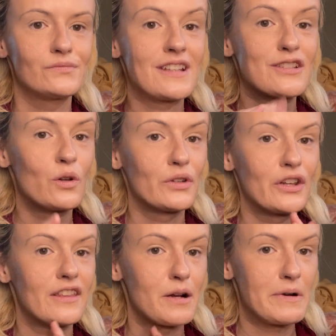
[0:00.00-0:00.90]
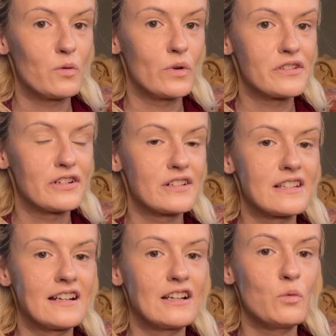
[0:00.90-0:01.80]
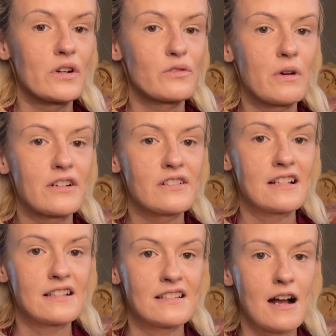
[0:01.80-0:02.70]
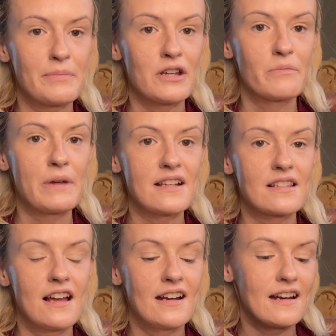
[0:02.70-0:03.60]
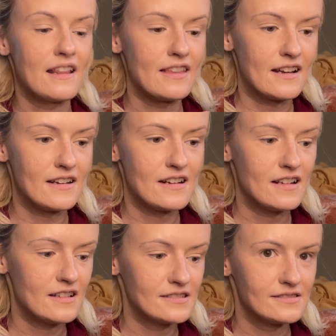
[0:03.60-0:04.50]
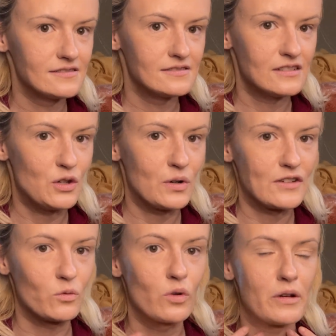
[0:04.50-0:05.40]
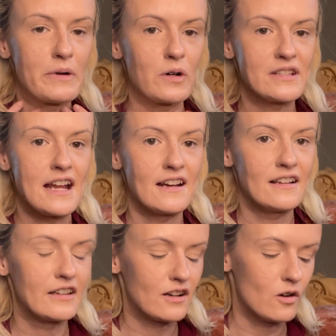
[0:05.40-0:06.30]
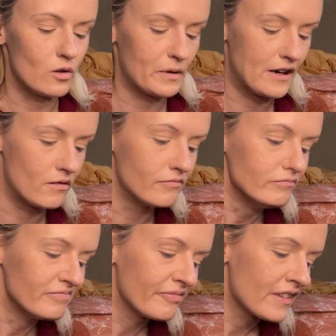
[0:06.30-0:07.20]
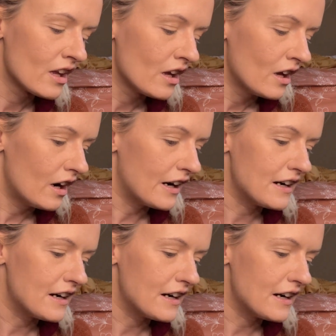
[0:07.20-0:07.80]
that's the only good thing about winter is that you wear sweaters that stop at your baseline, and then you don't have to worry about tanning like all the way down. All right.